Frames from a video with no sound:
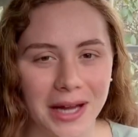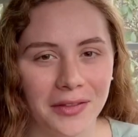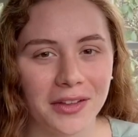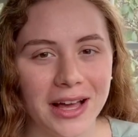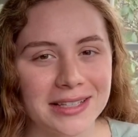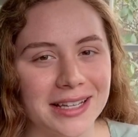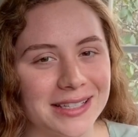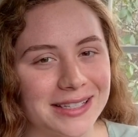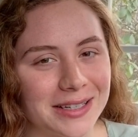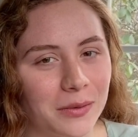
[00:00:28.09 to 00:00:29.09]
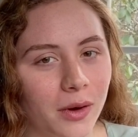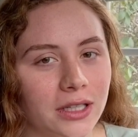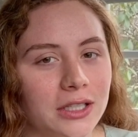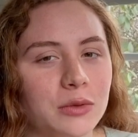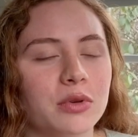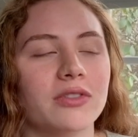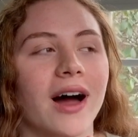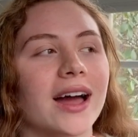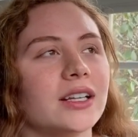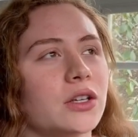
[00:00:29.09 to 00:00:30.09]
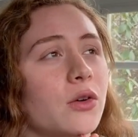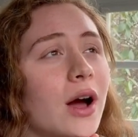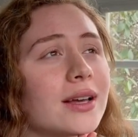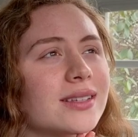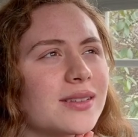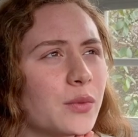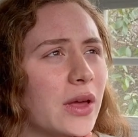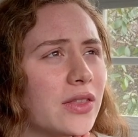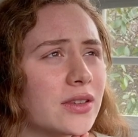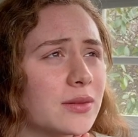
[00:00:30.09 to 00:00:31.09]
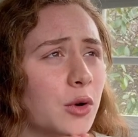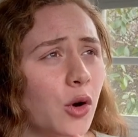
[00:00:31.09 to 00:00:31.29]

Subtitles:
nonetheless, I still wanted to provide you guys with some